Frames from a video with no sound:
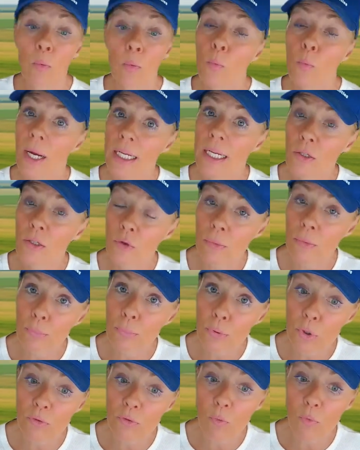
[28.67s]
and ways to
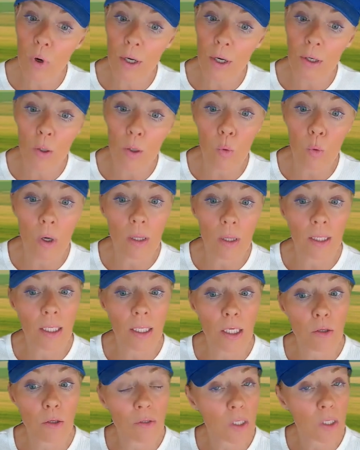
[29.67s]
improve water quality
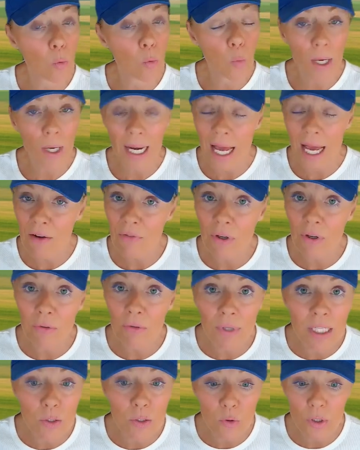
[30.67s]
using whatever
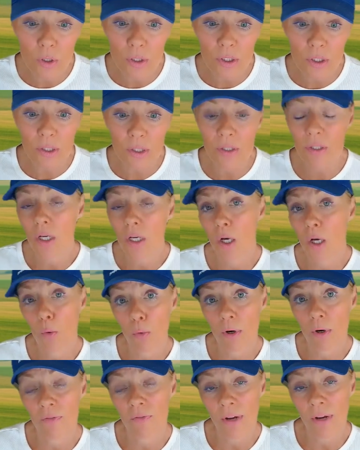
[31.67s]
resources
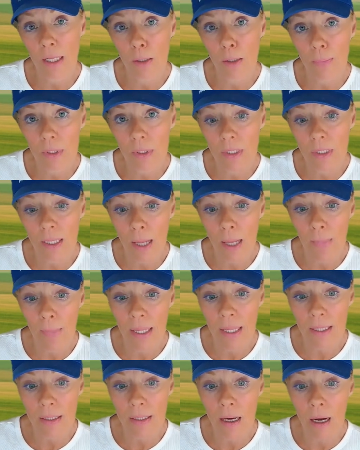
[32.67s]
were available to them
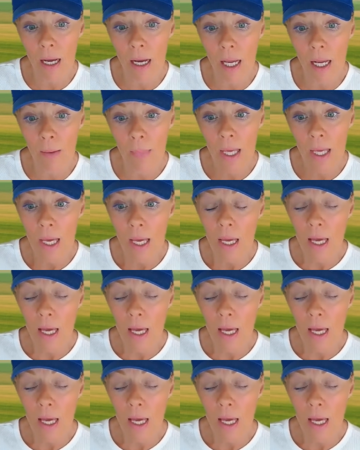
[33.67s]
at the time.